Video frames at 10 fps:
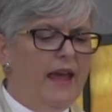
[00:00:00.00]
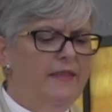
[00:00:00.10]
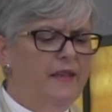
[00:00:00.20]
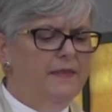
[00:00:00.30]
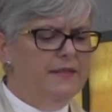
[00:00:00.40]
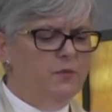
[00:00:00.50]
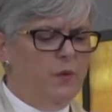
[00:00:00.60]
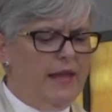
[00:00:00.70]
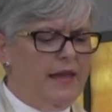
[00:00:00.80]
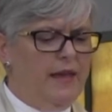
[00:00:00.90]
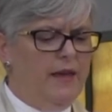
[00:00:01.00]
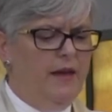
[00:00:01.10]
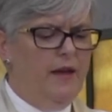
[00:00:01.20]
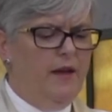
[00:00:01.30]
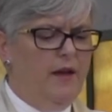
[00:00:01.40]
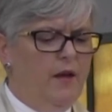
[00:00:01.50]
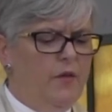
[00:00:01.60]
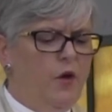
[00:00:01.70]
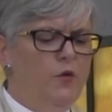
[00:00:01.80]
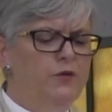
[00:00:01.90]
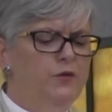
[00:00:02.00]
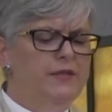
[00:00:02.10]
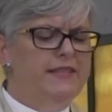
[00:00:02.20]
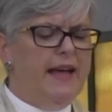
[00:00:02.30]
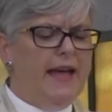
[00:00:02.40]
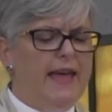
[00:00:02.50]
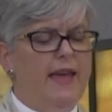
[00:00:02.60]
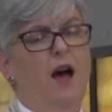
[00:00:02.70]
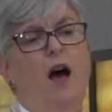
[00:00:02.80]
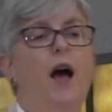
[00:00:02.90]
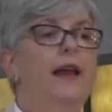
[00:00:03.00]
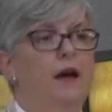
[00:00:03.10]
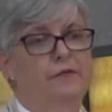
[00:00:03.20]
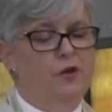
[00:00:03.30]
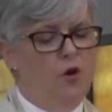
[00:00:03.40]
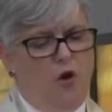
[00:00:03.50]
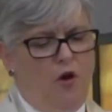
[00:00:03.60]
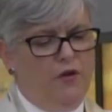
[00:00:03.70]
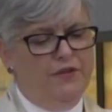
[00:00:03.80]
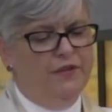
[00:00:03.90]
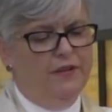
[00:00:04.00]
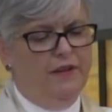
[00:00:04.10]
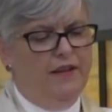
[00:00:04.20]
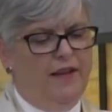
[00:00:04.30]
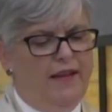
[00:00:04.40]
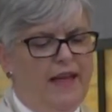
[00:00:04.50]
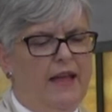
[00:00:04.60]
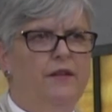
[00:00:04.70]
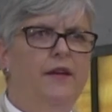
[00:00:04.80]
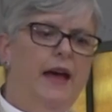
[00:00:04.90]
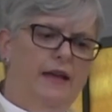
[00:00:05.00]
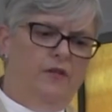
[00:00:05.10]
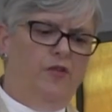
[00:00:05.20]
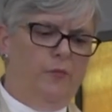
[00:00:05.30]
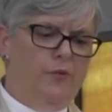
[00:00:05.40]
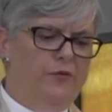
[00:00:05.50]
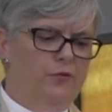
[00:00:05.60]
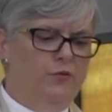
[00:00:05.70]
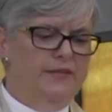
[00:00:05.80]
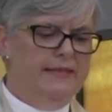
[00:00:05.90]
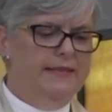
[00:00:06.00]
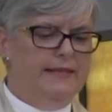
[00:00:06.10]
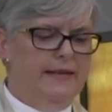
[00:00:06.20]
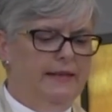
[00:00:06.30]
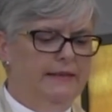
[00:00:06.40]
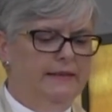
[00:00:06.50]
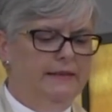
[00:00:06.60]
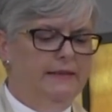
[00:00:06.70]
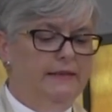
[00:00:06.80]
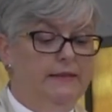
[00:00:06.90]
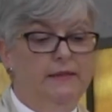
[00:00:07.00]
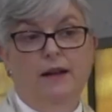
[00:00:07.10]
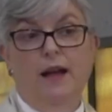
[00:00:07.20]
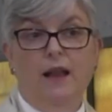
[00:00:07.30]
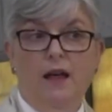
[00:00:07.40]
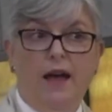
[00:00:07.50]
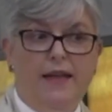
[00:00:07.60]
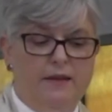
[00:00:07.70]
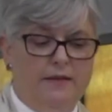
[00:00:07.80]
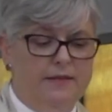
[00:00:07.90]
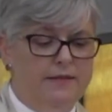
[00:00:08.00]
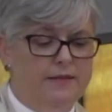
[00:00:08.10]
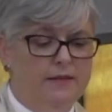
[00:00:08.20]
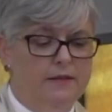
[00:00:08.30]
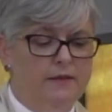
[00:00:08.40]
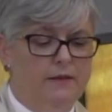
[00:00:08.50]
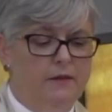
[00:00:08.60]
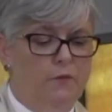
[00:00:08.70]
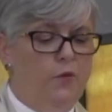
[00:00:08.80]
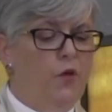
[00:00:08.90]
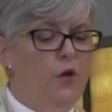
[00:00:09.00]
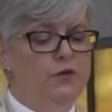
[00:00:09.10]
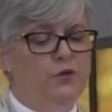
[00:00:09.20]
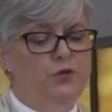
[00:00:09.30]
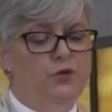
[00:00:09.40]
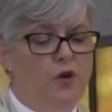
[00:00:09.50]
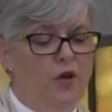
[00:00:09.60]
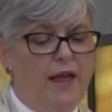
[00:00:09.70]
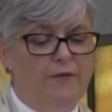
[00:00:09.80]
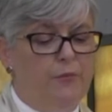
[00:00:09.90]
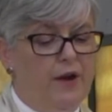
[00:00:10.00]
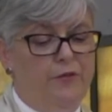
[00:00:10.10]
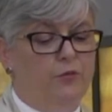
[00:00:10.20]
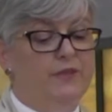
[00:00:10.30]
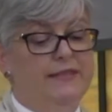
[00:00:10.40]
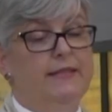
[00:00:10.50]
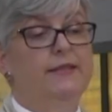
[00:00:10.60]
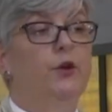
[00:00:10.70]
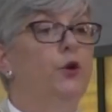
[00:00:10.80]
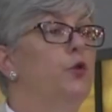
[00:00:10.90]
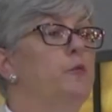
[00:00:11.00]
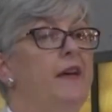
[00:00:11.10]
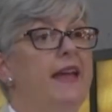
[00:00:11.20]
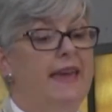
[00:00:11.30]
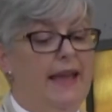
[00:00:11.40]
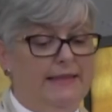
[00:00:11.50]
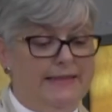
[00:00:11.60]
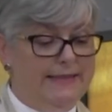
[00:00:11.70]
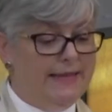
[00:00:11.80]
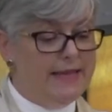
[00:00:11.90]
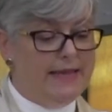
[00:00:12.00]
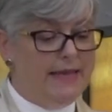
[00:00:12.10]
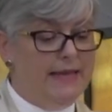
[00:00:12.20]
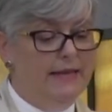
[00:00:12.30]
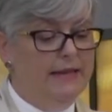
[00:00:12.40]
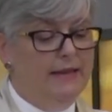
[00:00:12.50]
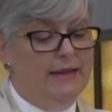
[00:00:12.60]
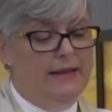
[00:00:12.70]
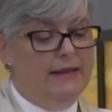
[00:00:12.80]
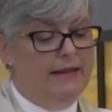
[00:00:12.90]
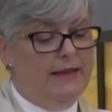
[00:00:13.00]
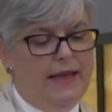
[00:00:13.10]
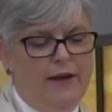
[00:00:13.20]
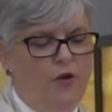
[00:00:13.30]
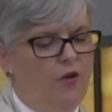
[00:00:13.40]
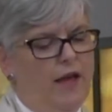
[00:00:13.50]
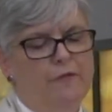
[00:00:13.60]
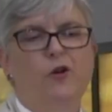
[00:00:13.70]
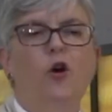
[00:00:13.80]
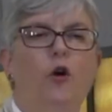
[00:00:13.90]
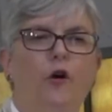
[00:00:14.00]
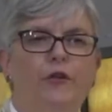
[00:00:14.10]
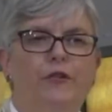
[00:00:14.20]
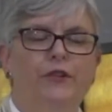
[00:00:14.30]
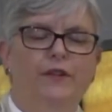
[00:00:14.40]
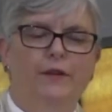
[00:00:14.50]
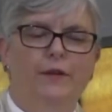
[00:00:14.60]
And then this week, those who say, I love God, and hate their brother or sister are liars. For those who do not love a brother or sister whom they can see cannot love God